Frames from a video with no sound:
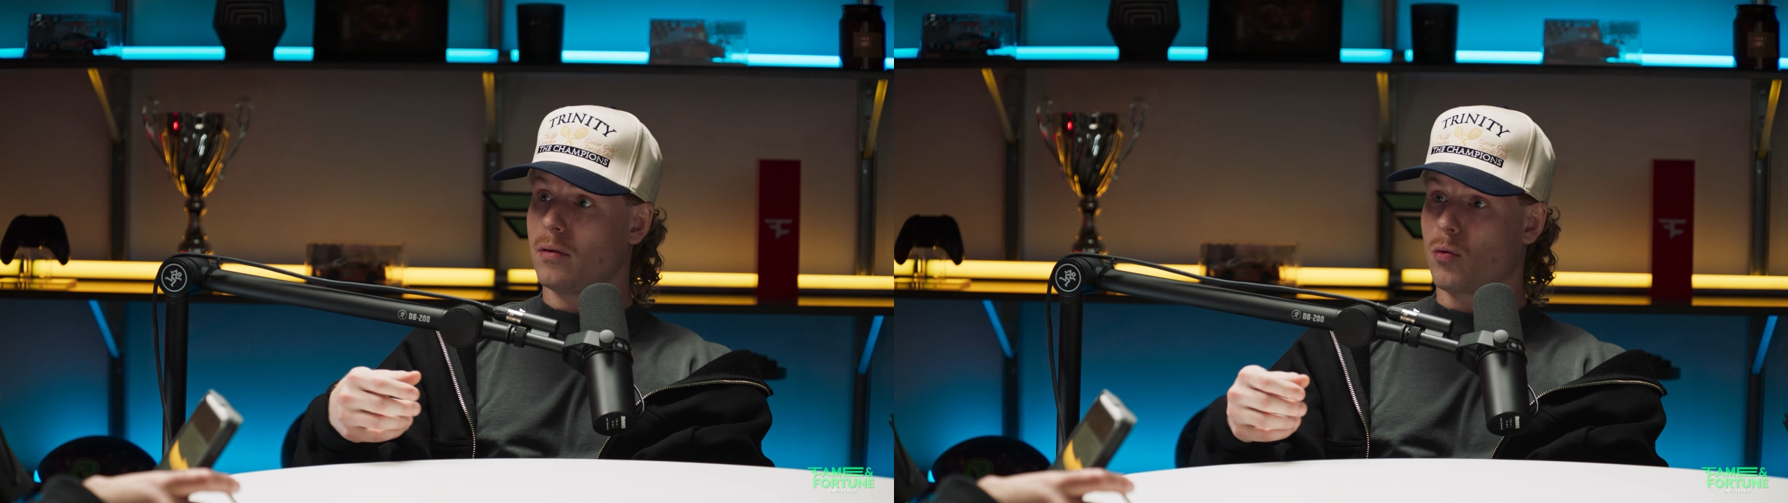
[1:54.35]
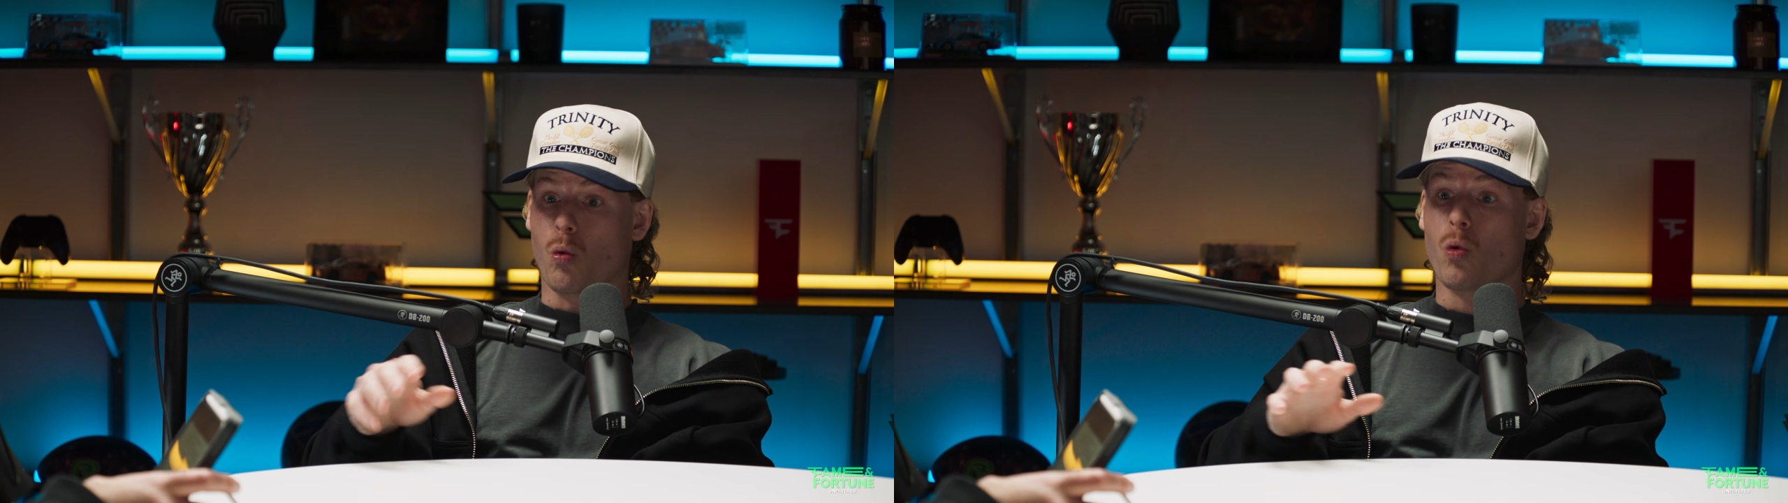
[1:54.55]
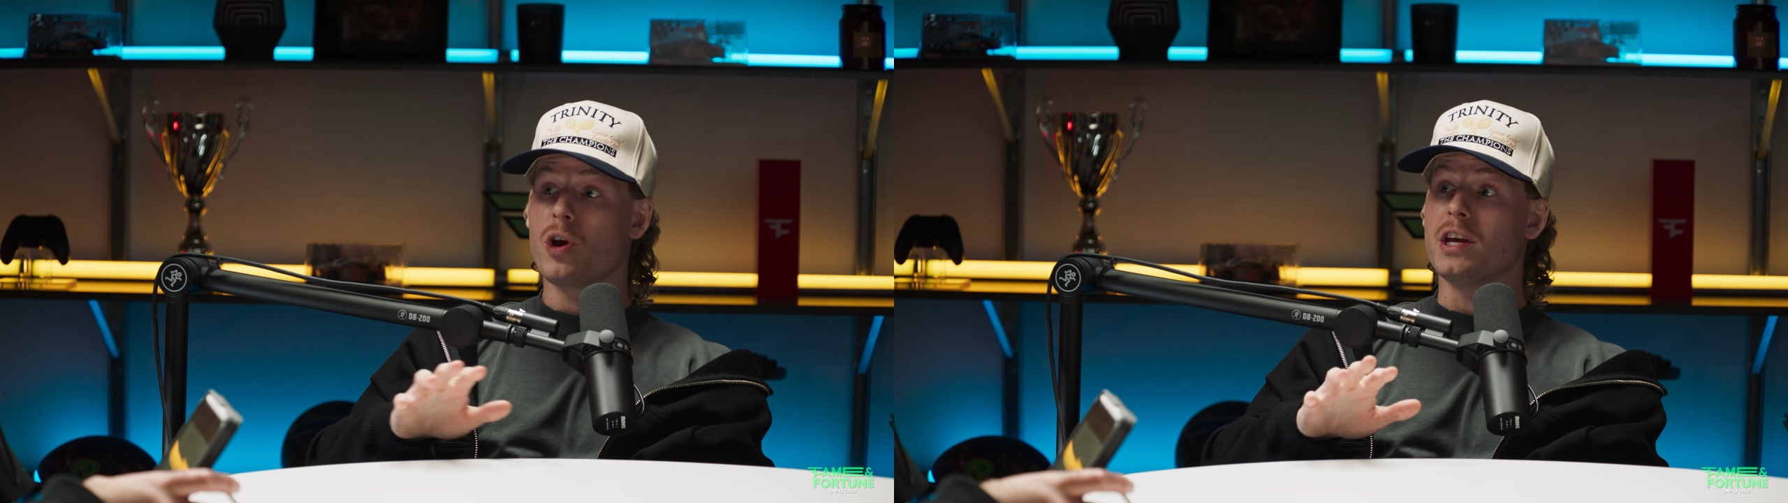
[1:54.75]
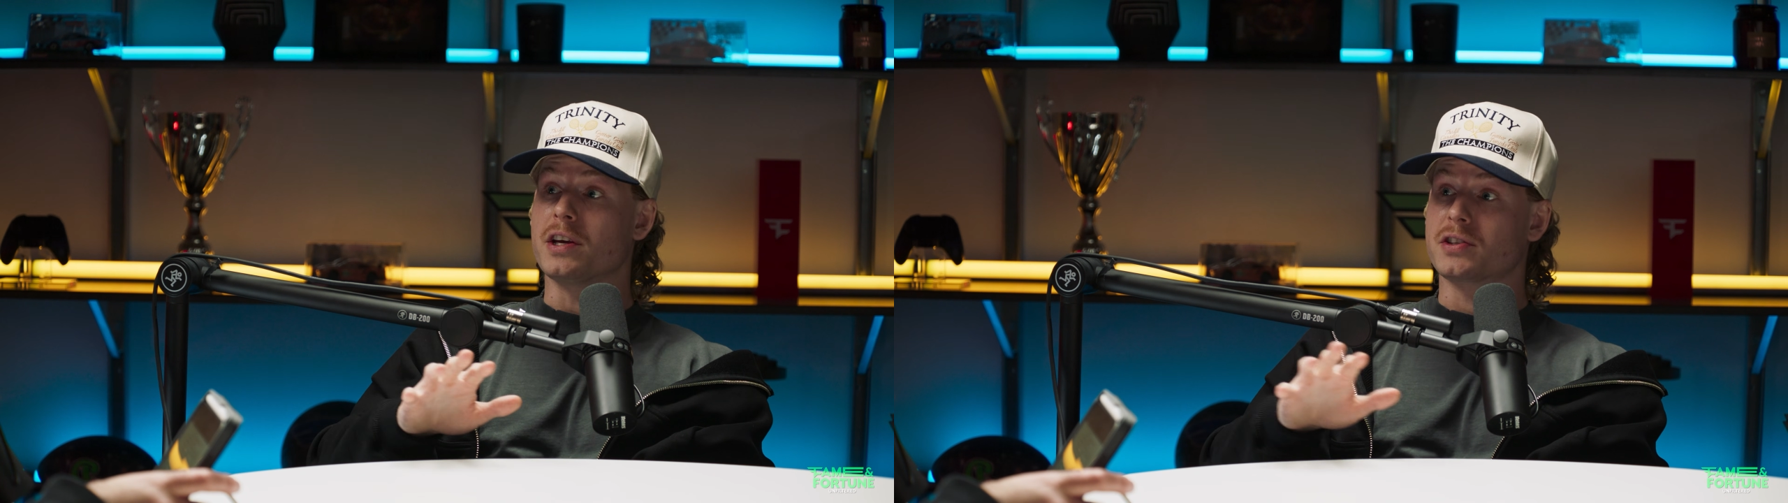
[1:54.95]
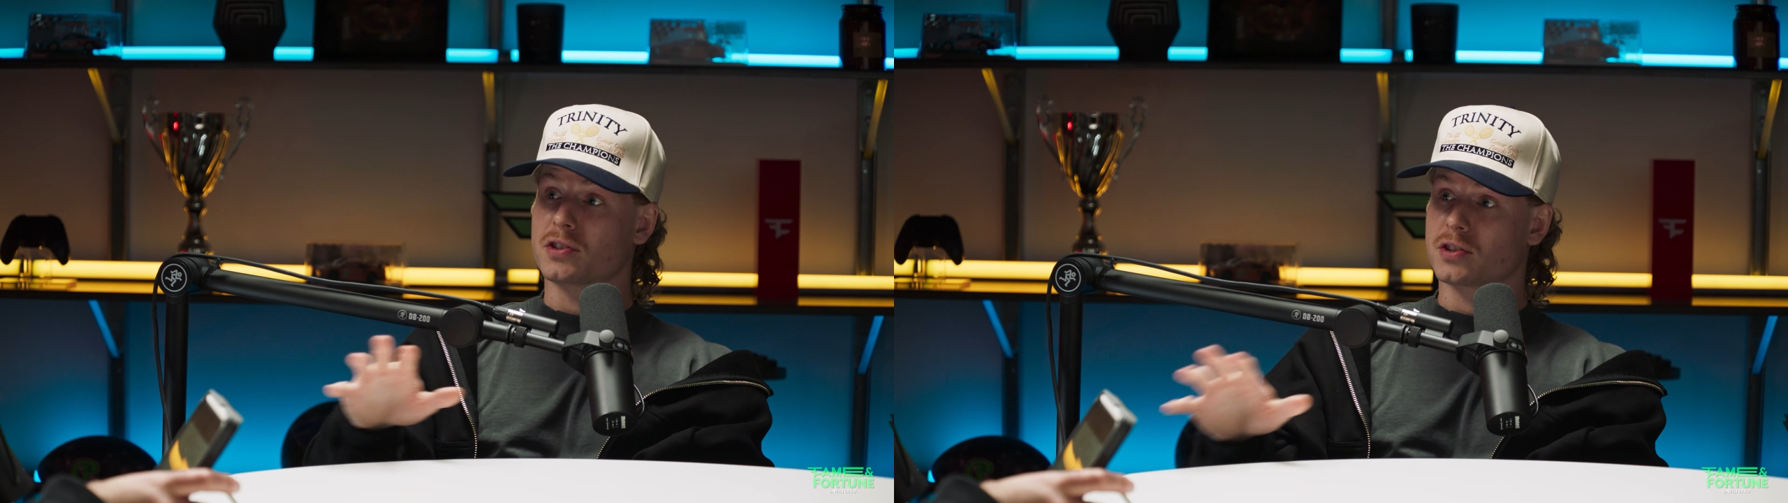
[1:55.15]

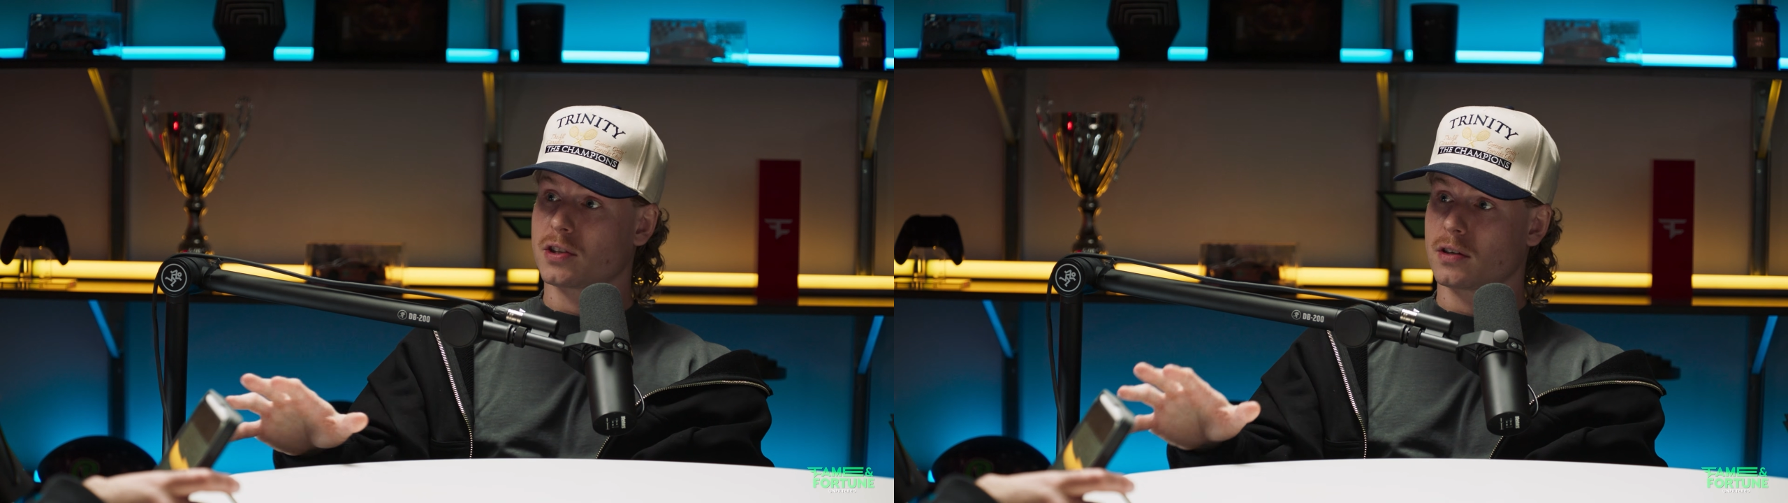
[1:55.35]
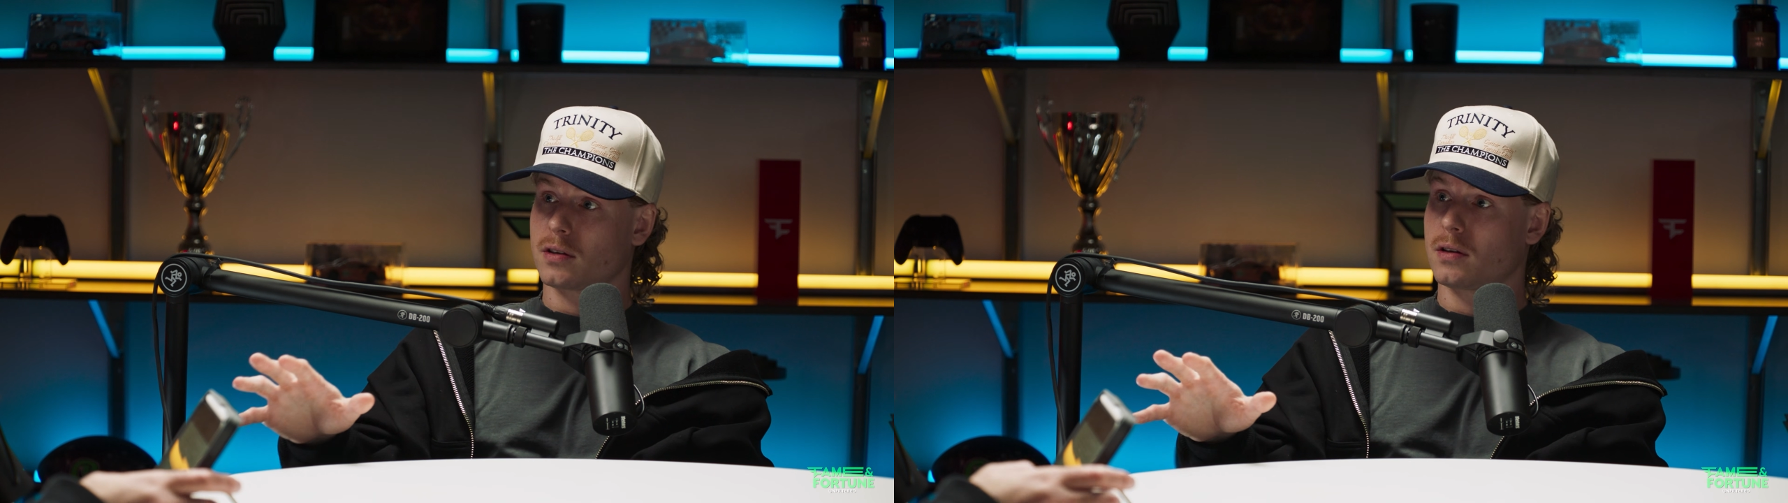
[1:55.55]
weeks,